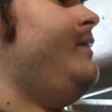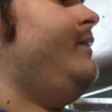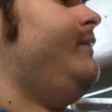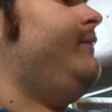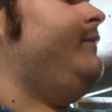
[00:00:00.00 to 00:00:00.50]

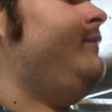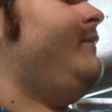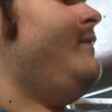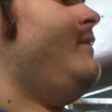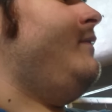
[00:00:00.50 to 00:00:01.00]

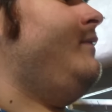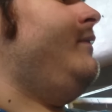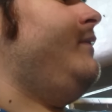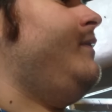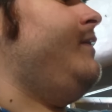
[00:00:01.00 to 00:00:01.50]

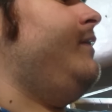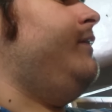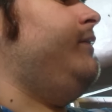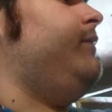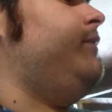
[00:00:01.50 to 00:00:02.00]

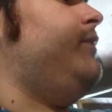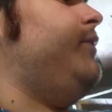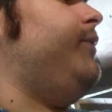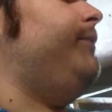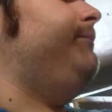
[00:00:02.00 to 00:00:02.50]
(silence)